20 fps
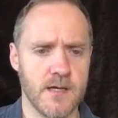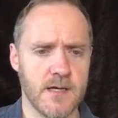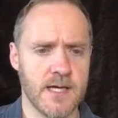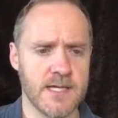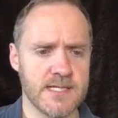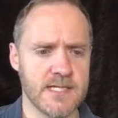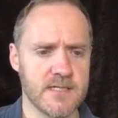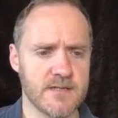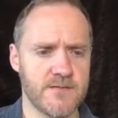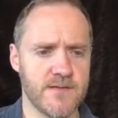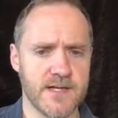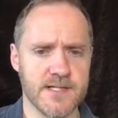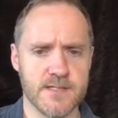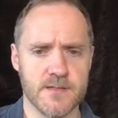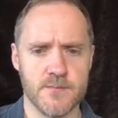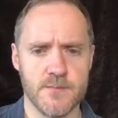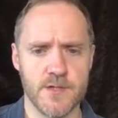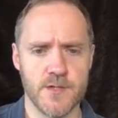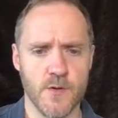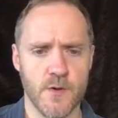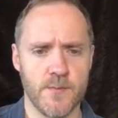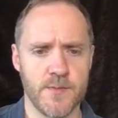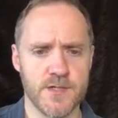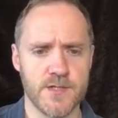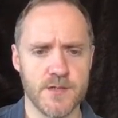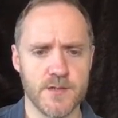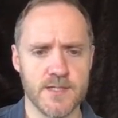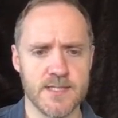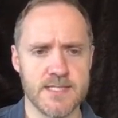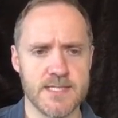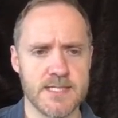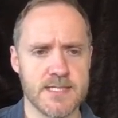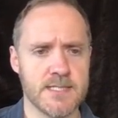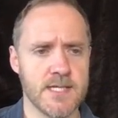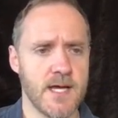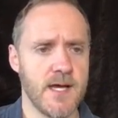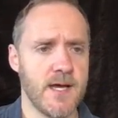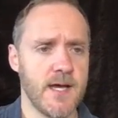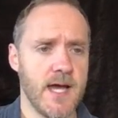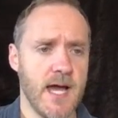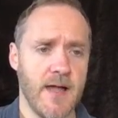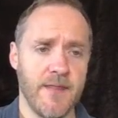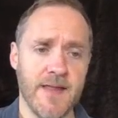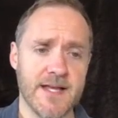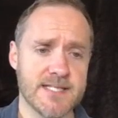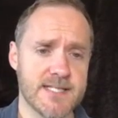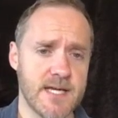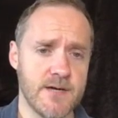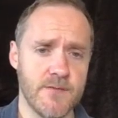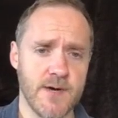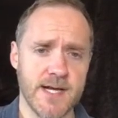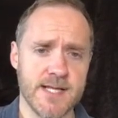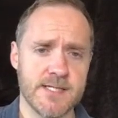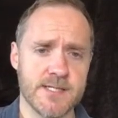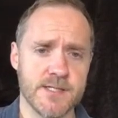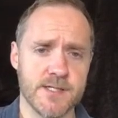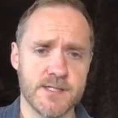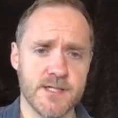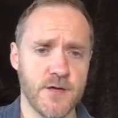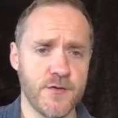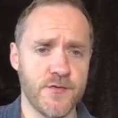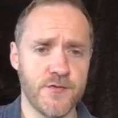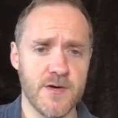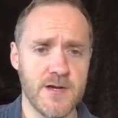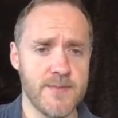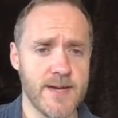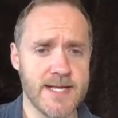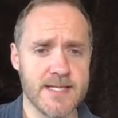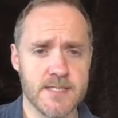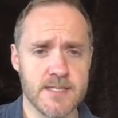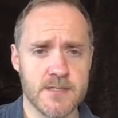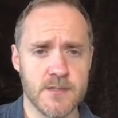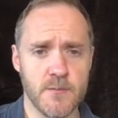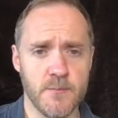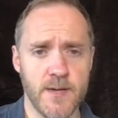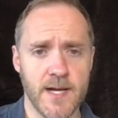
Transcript: identify some new opportunities. And that's it really. So there's no 3 beds jumping